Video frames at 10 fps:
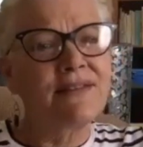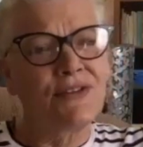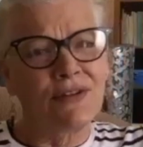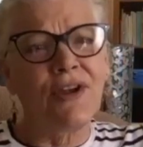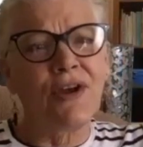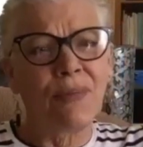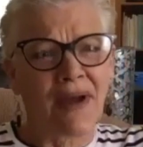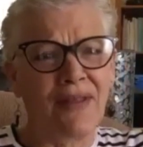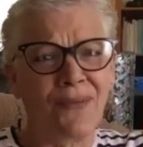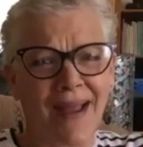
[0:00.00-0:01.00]
studio, by
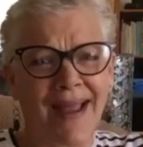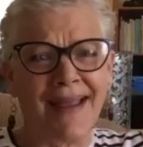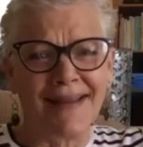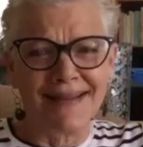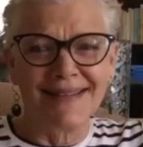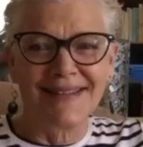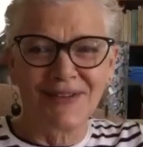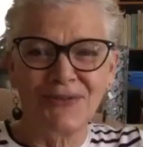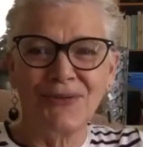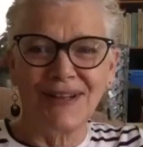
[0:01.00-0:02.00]
the way.
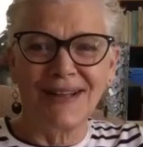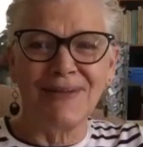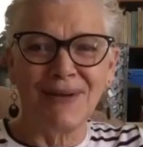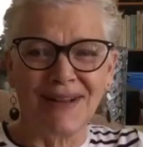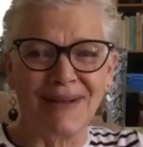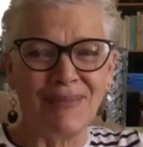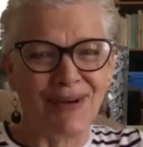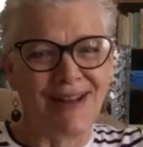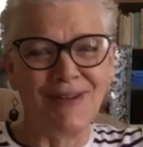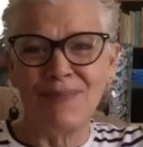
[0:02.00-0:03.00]
Really, really
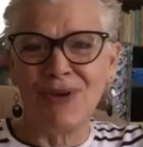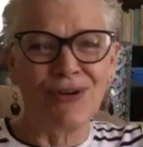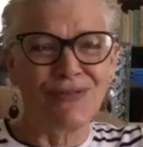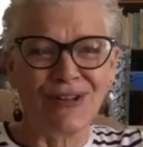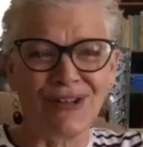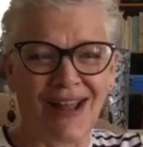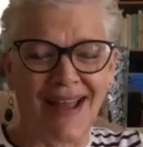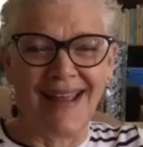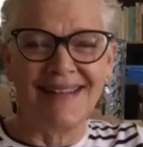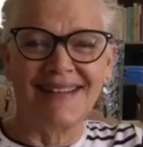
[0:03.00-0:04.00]
pretty. Beautiful light.